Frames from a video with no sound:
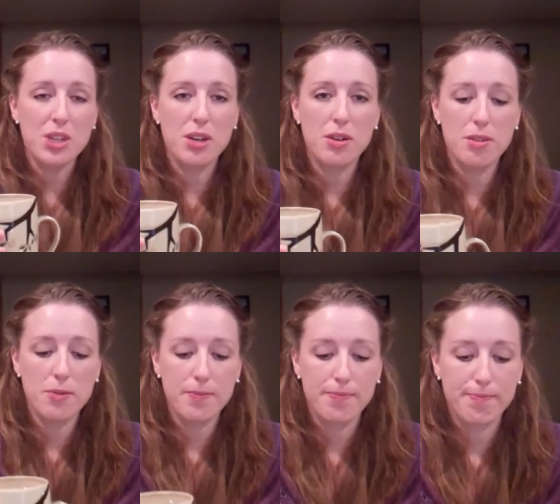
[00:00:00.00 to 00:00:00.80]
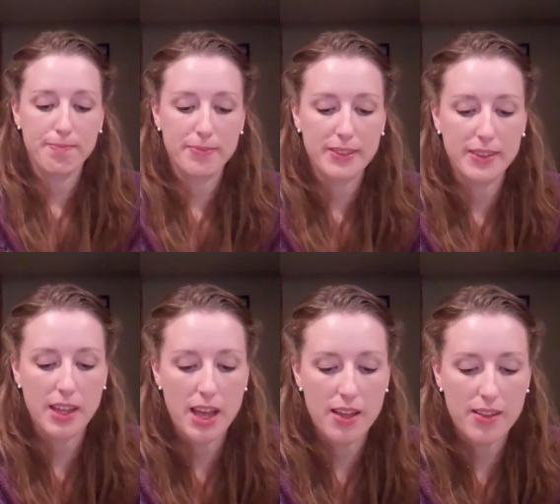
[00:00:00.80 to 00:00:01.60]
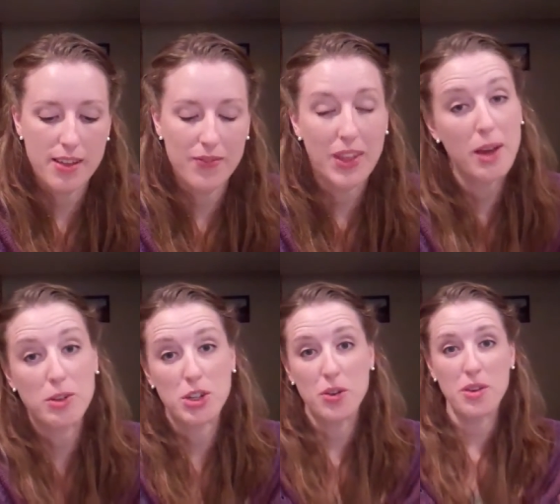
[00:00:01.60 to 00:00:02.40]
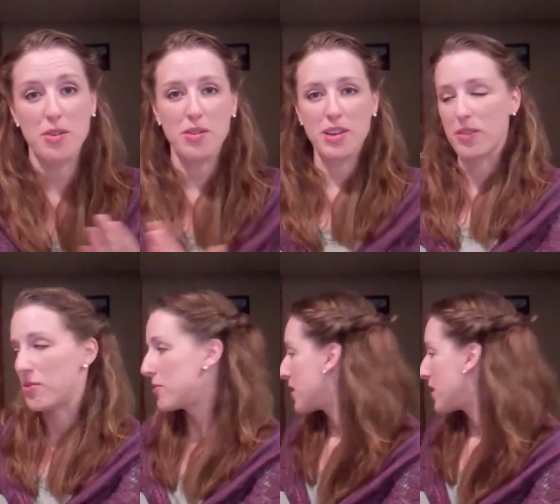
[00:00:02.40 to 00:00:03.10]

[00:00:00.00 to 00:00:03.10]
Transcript: So, I would show you if